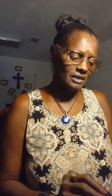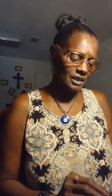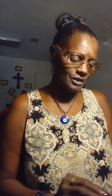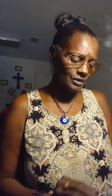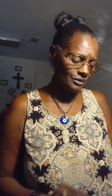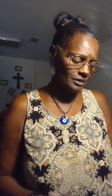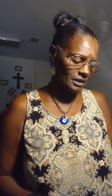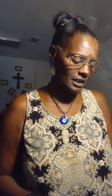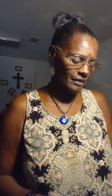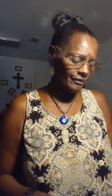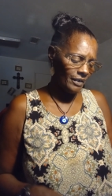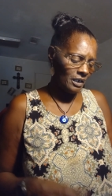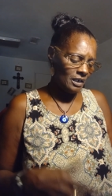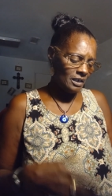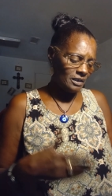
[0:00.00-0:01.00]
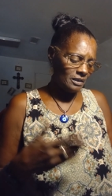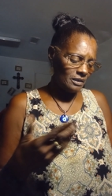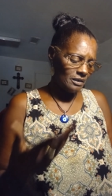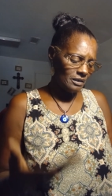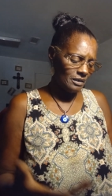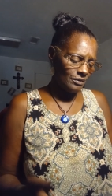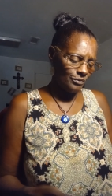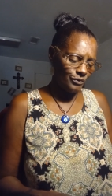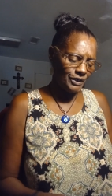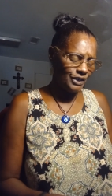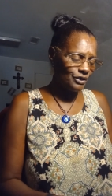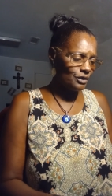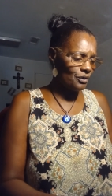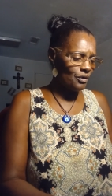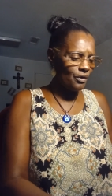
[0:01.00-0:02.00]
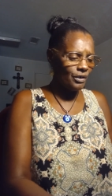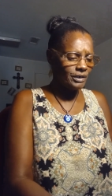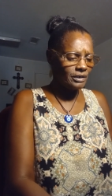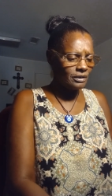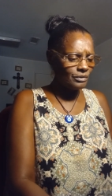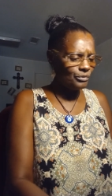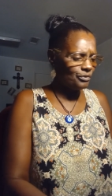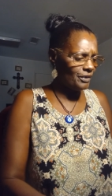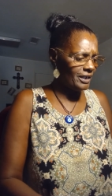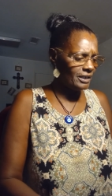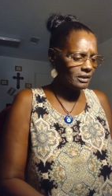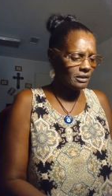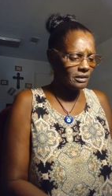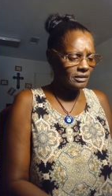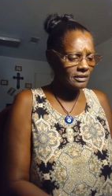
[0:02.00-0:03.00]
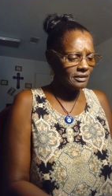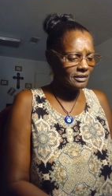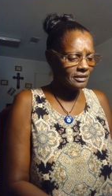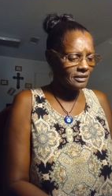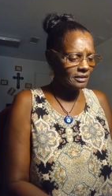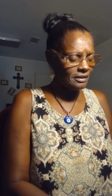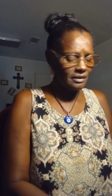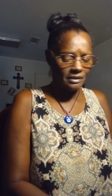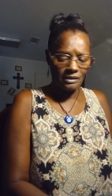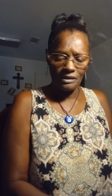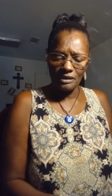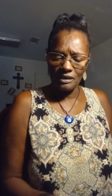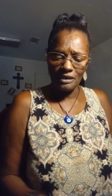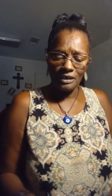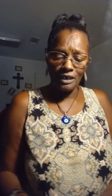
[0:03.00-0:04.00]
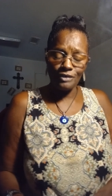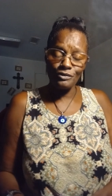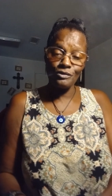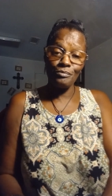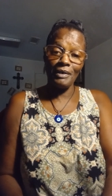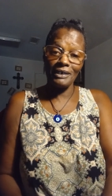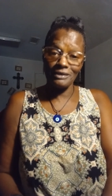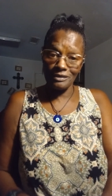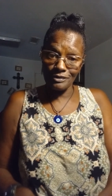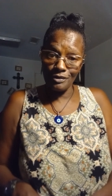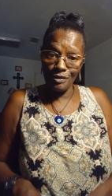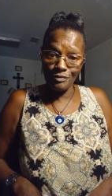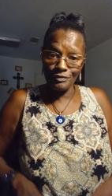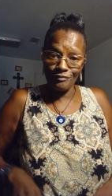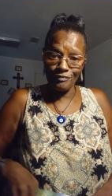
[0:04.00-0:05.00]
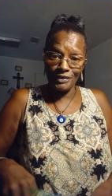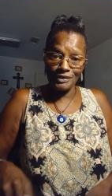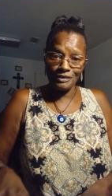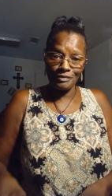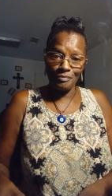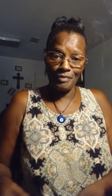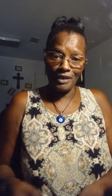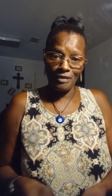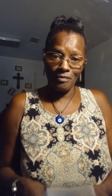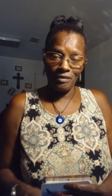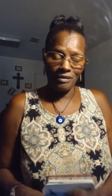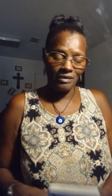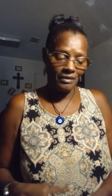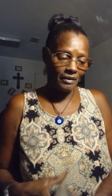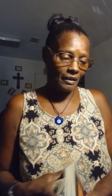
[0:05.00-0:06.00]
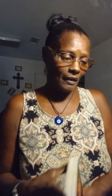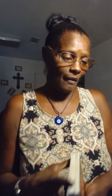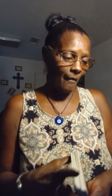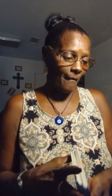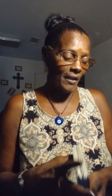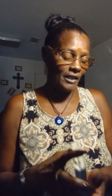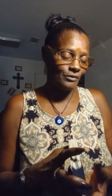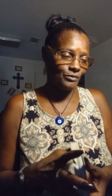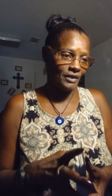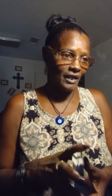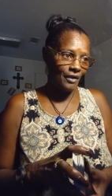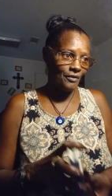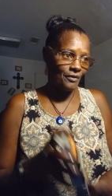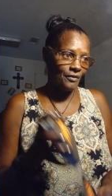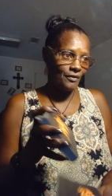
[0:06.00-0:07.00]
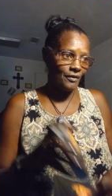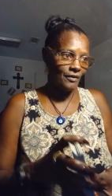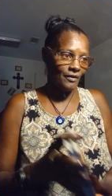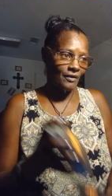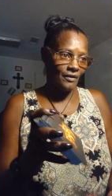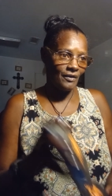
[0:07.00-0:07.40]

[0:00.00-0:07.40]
to love yourself recharge, rest, because you about to go on a venture, baby. That's what I heard.